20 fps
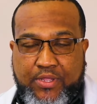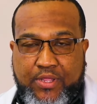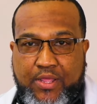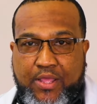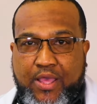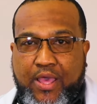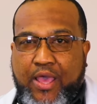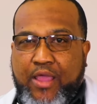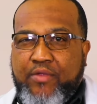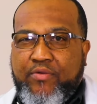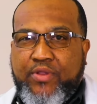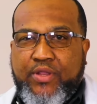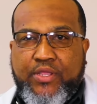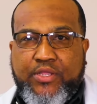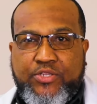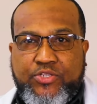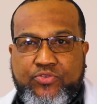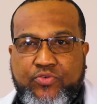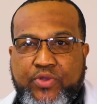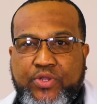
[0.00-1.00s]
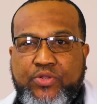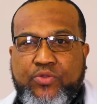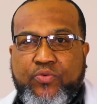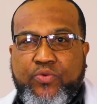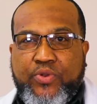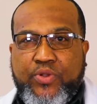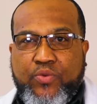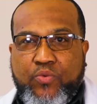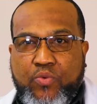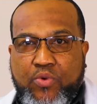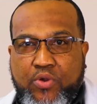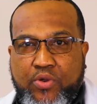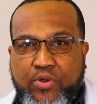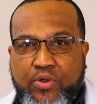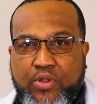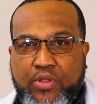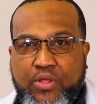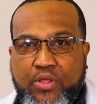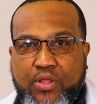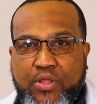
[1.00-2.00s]
I really enjoyed doing the
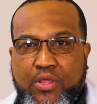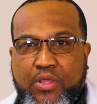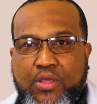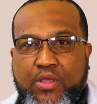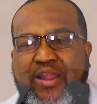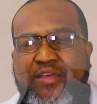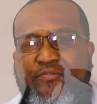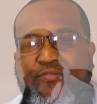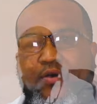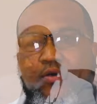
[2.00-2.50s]
work, but I